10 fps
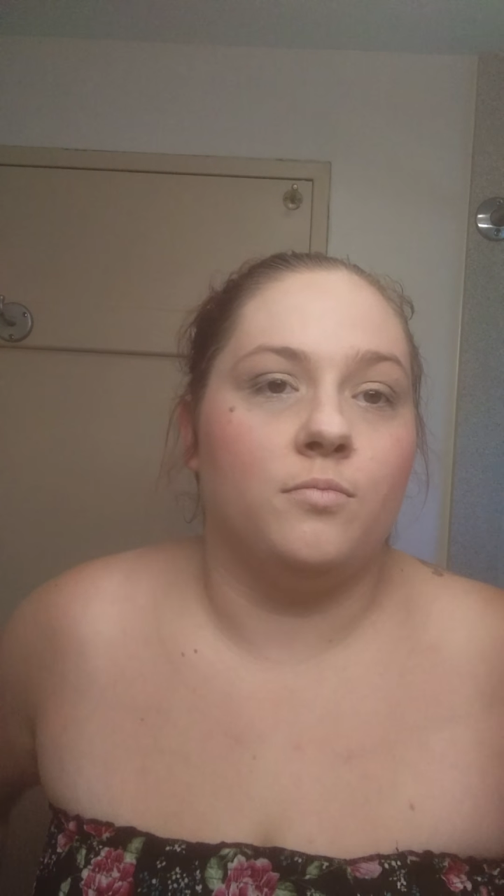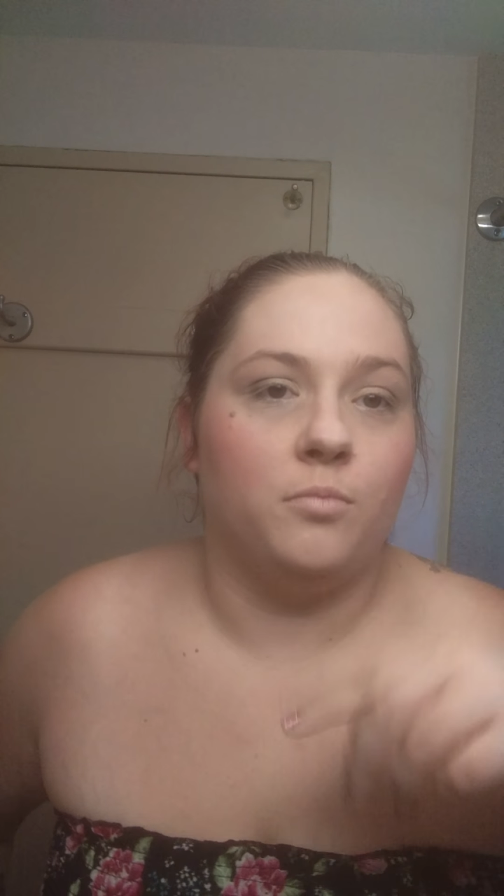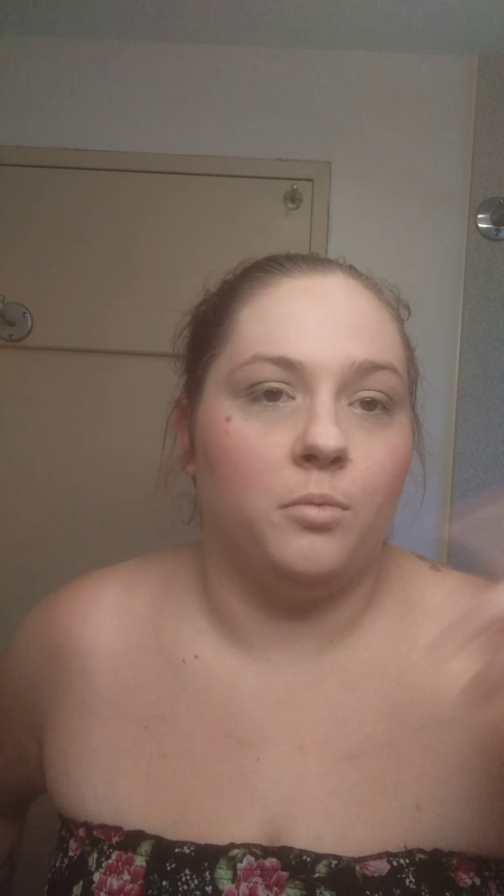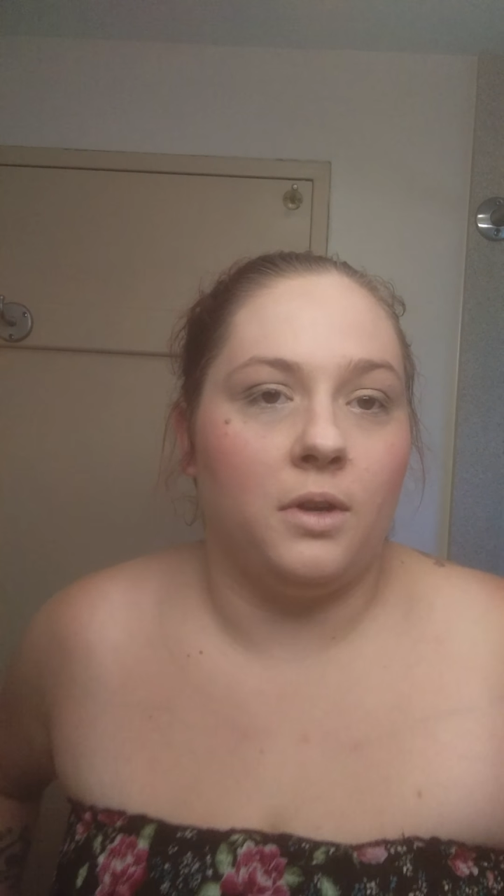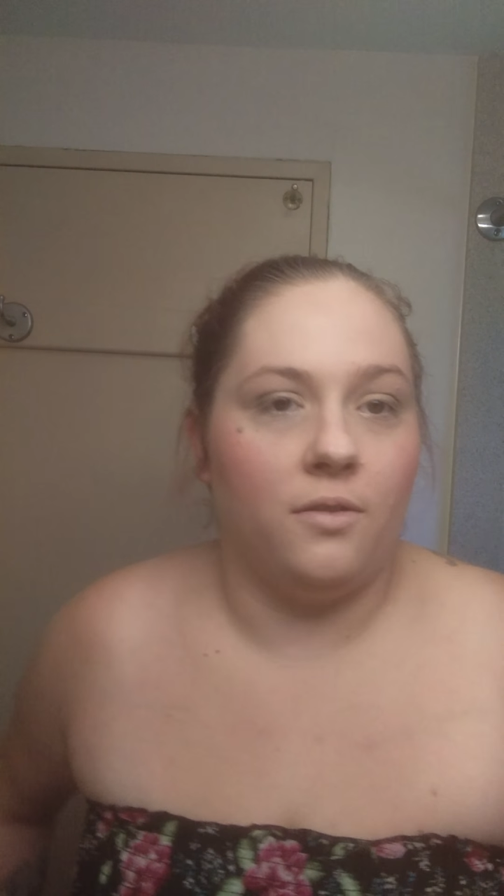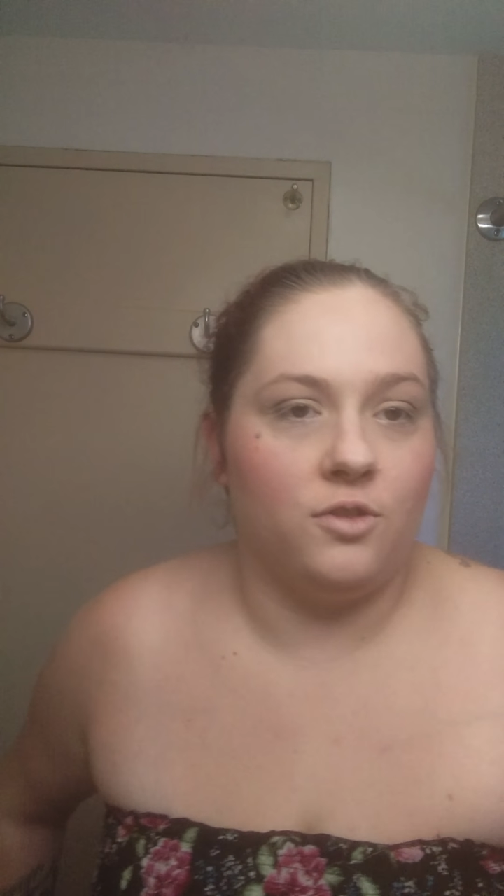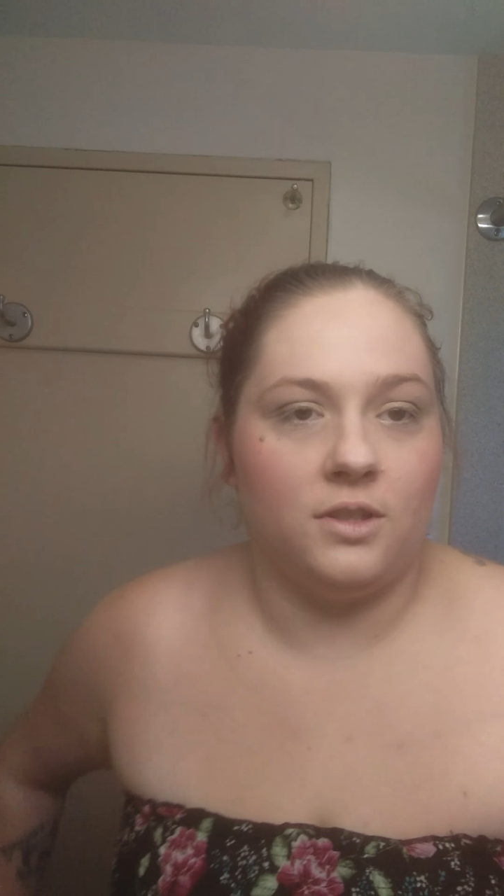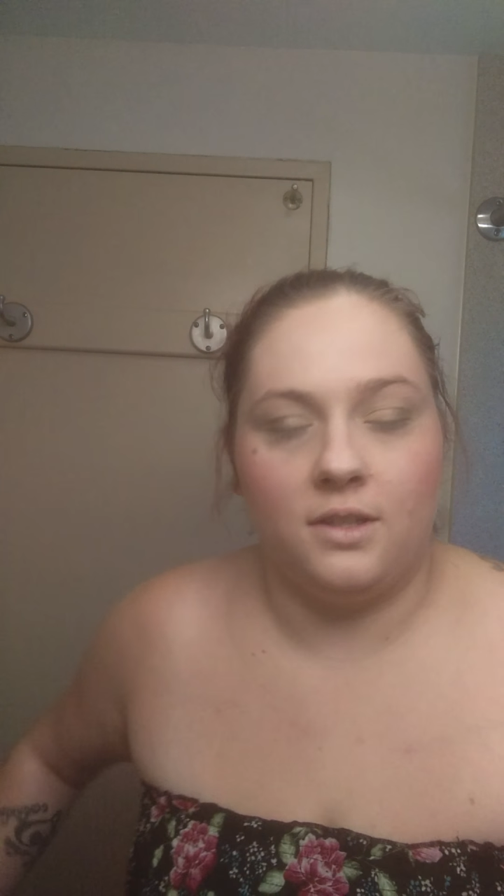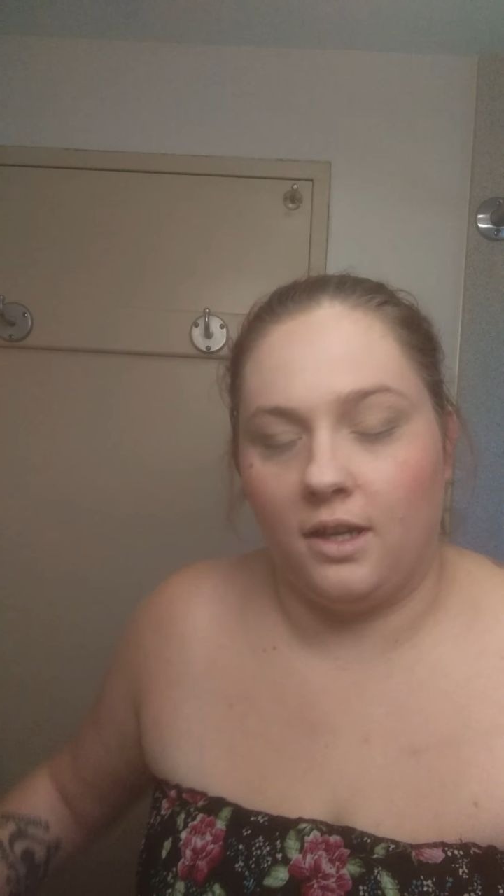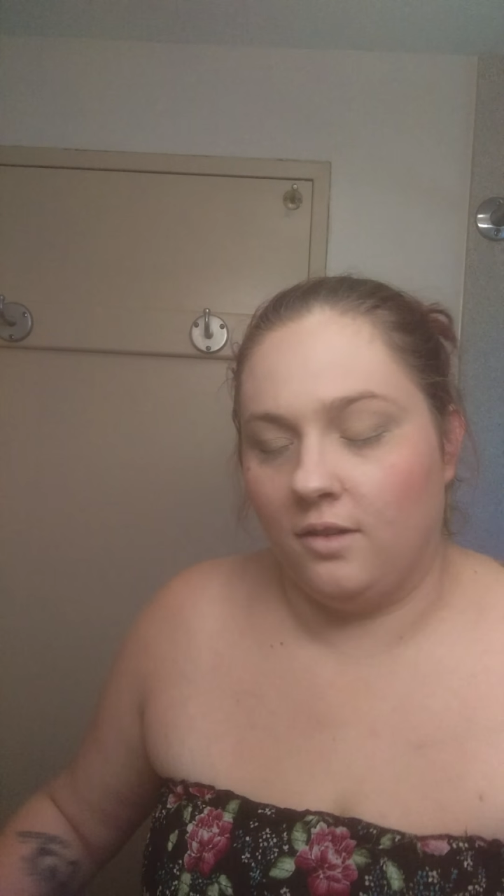what I've
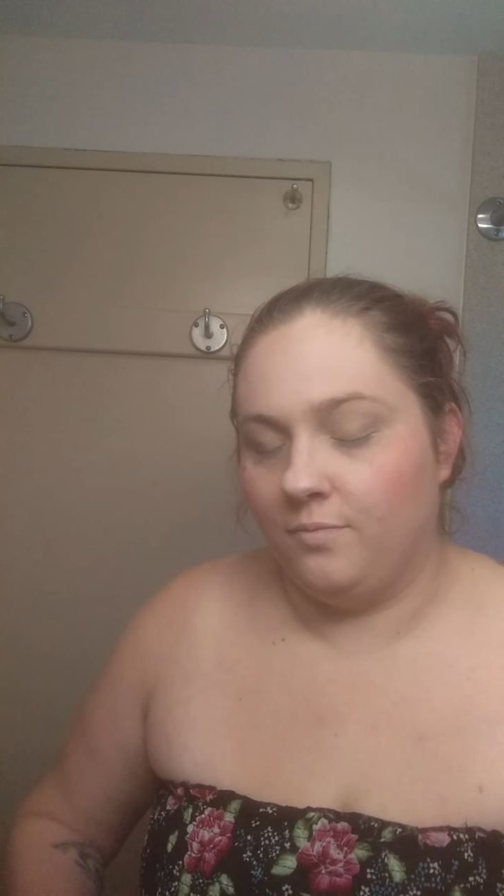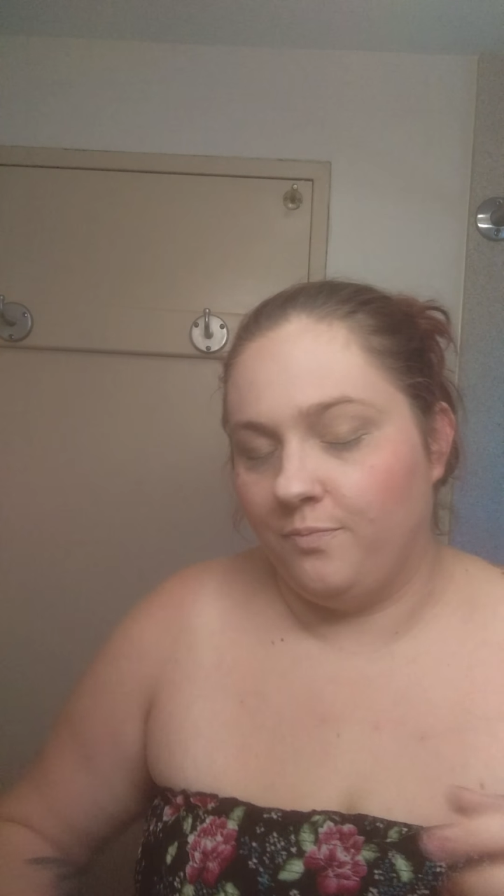just done.